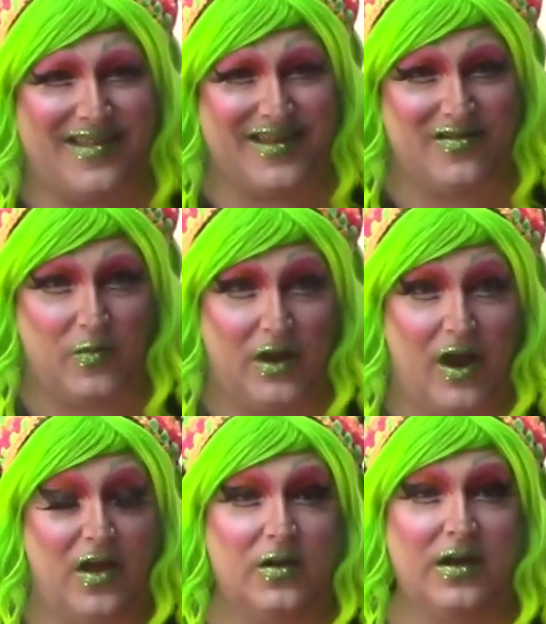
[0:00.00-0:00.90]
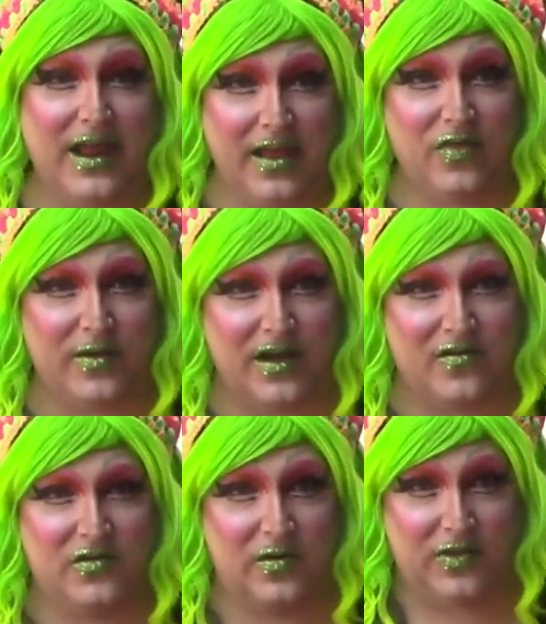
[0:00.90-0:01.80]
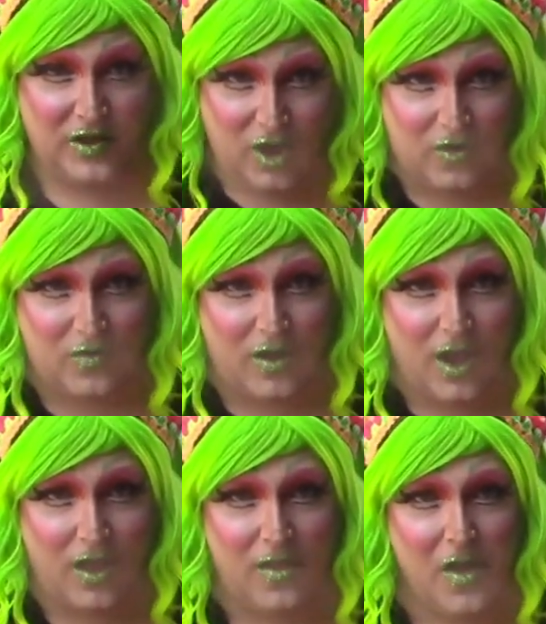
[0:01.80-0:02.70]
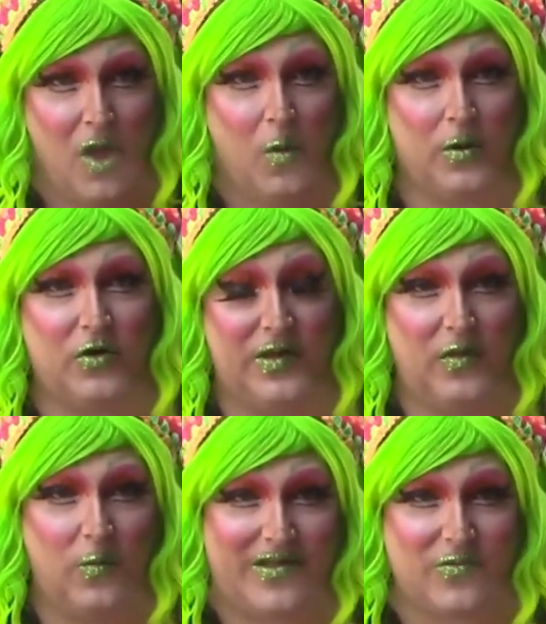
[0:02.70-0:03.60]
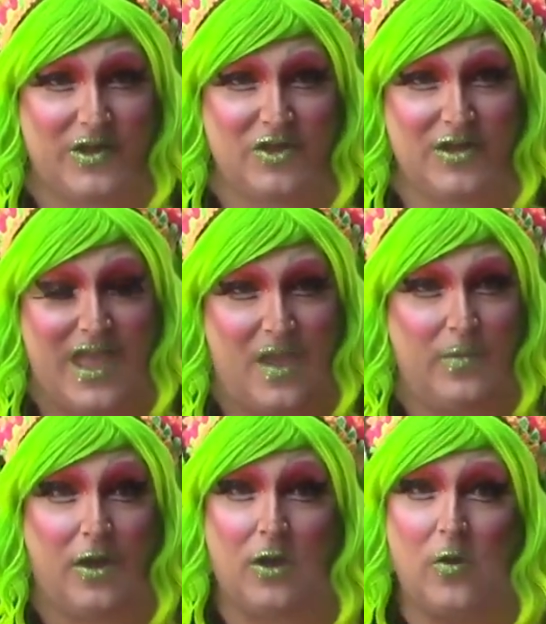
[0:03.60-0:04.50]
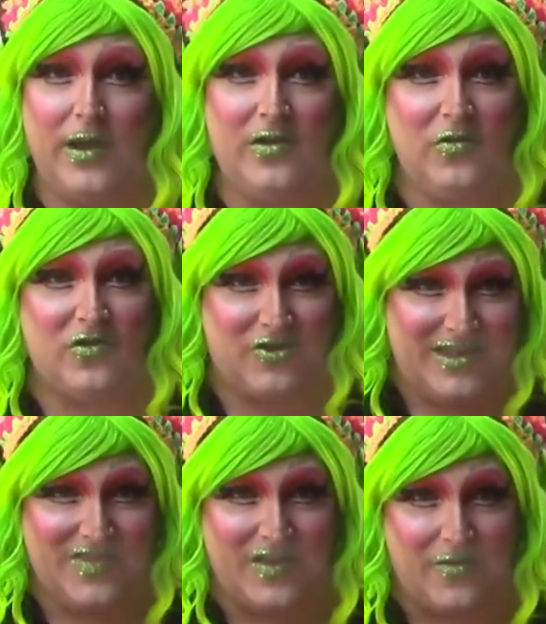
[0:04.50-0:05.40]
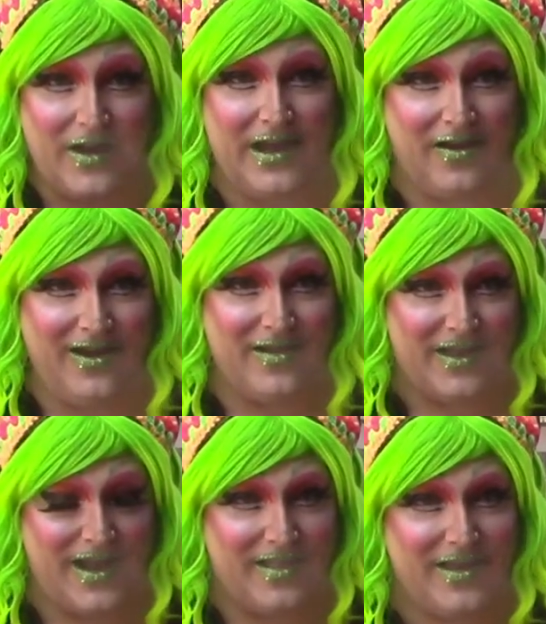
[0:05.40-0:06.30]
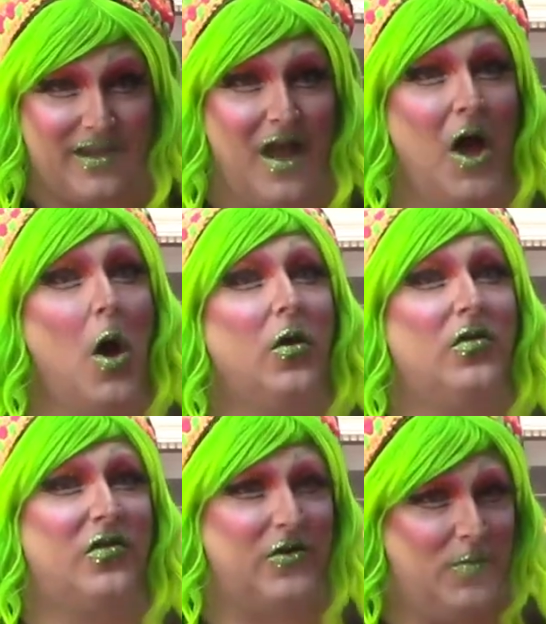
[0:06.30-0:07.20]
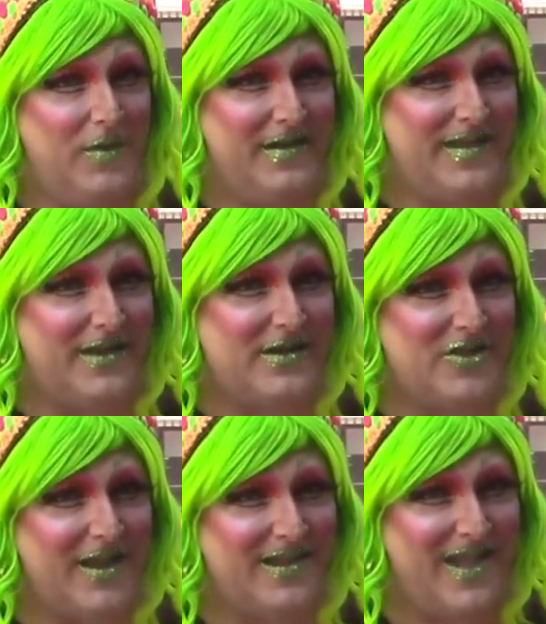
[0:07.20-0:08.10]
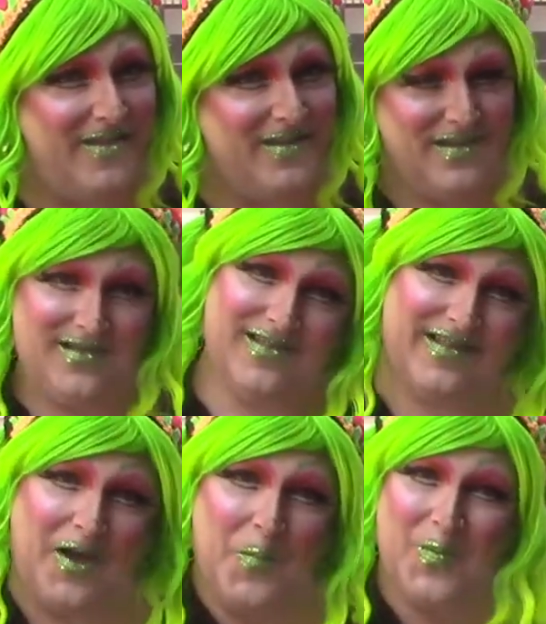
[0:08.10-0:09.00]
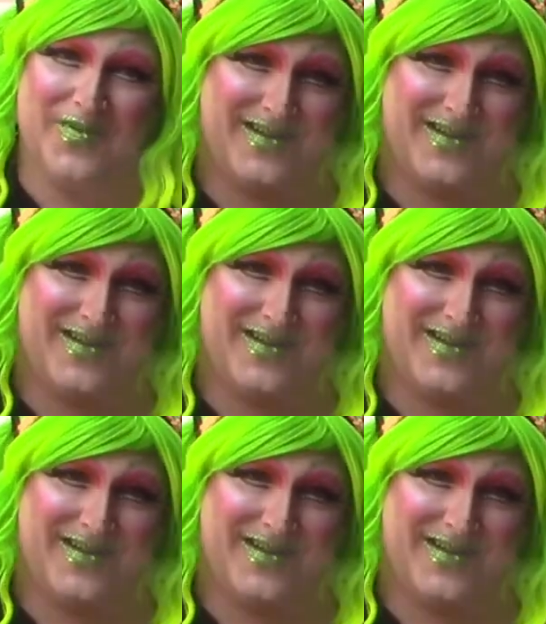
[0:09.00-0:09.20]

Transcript: Mexicans. We're here on day 3 of doing the yarn crawl. We're doing the West region, and we are going to string theory here in Glen Ellen. Super excited to check it out. Let's go!